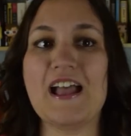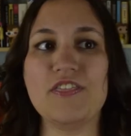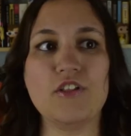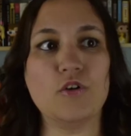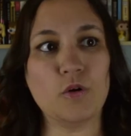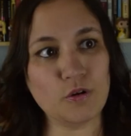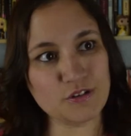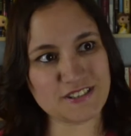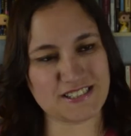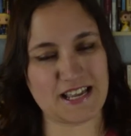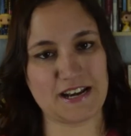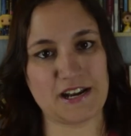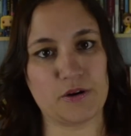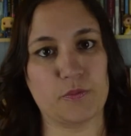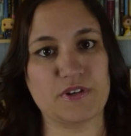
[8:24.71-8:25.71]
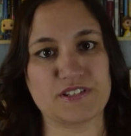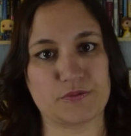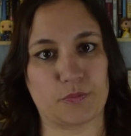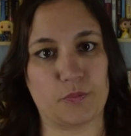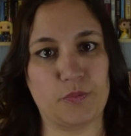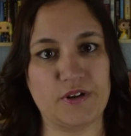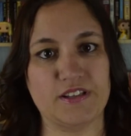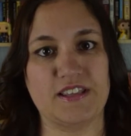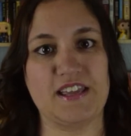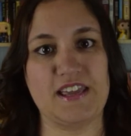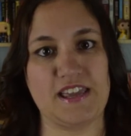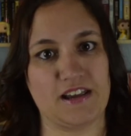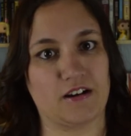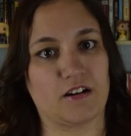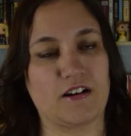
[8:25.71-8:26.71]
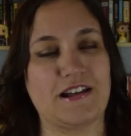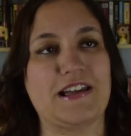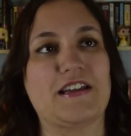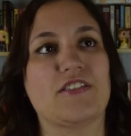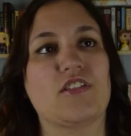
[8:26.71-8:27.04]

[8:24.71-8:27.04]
And the whole setting was really eerie.